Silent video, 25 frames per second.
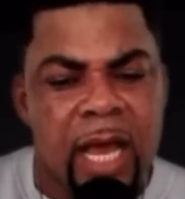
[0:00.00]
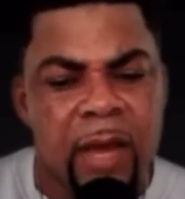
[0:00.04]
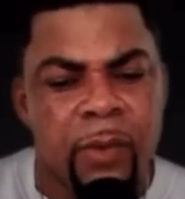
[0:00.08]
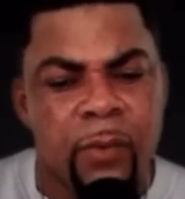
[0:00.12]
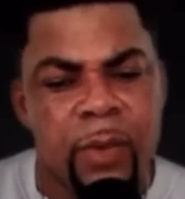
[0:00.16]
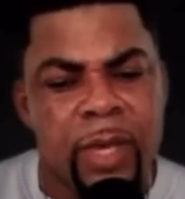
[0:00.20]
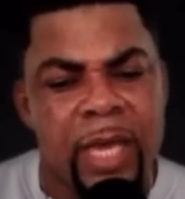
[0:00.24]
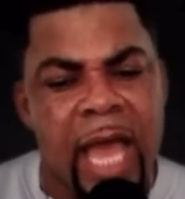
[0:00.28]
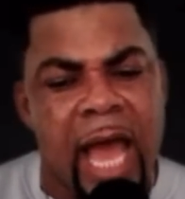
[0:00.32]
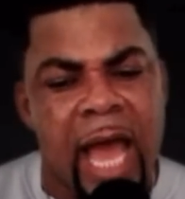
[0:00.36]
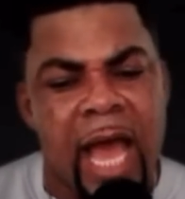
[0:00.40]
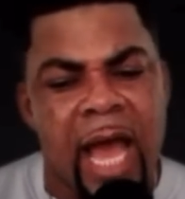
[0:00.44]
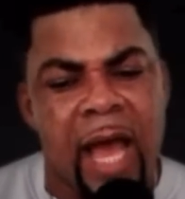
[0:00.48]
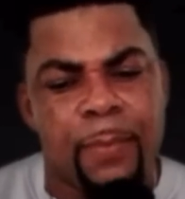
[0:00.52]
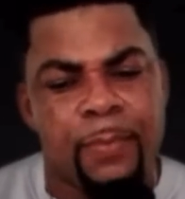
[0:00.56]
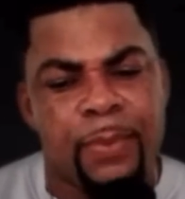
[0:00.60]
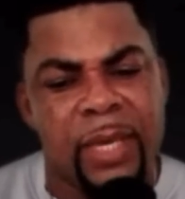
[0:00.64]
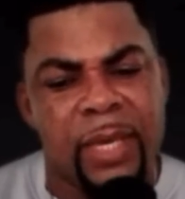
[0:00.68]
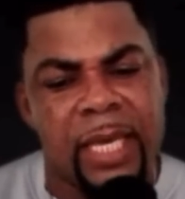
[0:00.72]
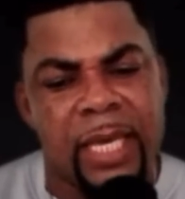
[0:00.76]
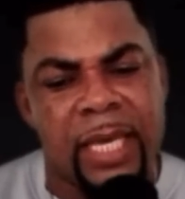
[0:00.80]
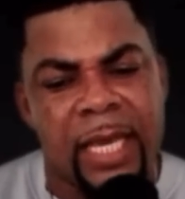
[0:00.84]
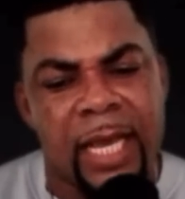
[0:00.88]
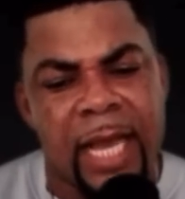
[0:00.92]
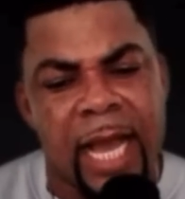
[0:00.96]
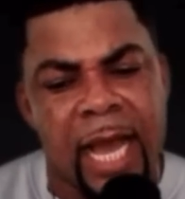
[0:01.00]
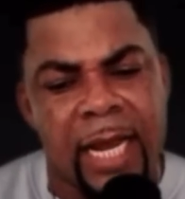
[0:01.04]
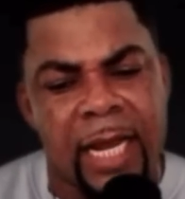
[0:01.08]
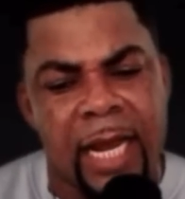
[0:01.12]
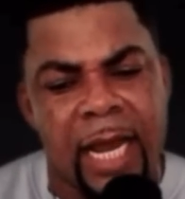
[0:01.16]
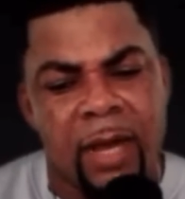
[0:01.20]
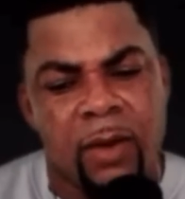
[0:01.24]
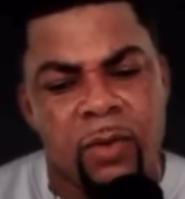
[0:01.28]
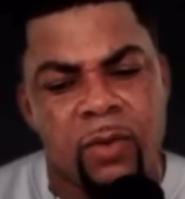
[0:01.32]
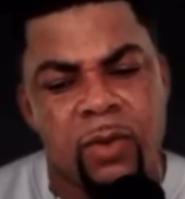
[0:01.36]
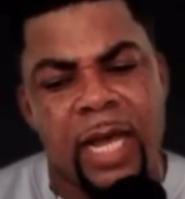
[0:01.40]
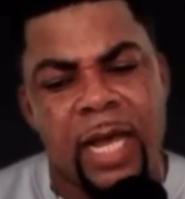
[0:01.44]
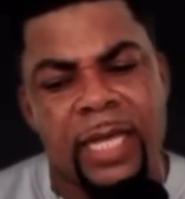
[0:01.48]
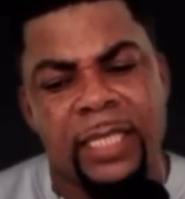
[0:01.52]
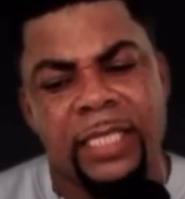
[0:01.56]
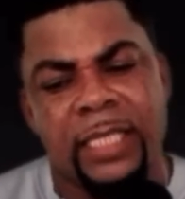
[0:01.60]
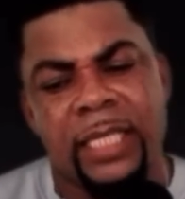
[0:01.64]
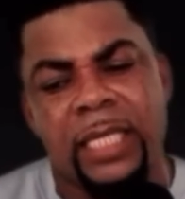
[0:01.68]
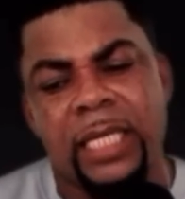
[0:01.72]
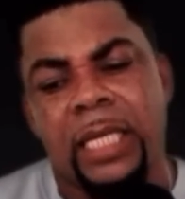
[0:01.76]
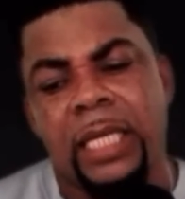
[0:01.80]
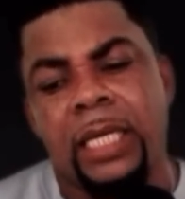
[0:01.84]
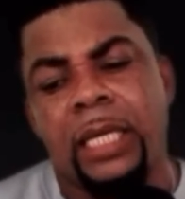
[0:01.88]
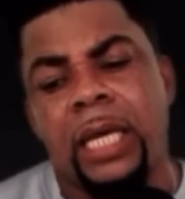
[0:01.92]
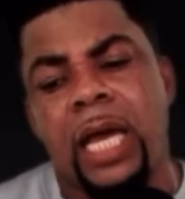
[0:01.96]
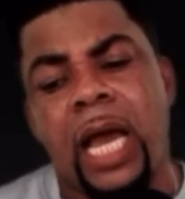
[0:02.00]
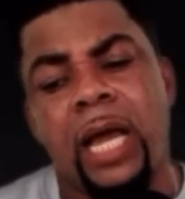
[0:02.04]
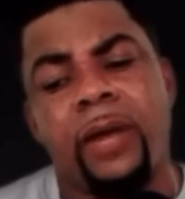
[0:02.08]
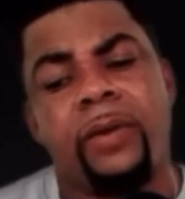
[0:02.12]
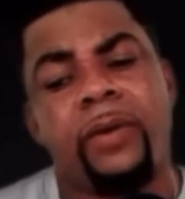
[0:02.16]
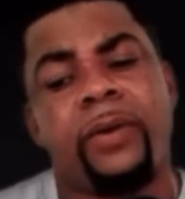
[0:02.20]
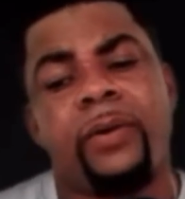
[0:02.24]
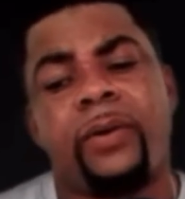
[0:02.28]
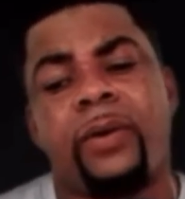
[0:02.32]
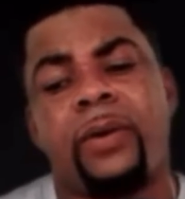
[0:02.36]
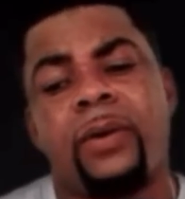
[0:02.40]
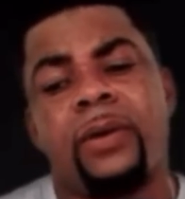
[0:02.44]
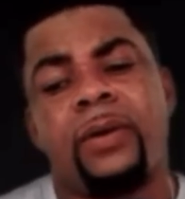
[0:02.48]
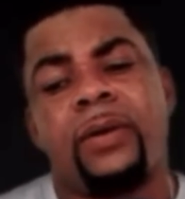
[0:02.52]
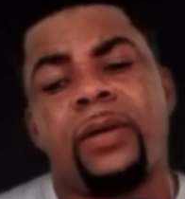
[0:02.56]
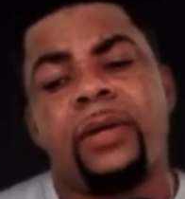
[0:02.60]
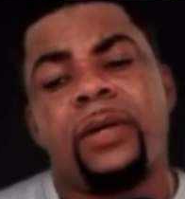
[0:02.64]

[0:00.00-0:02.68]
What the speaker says: We are happy in Ghana kurasi ni no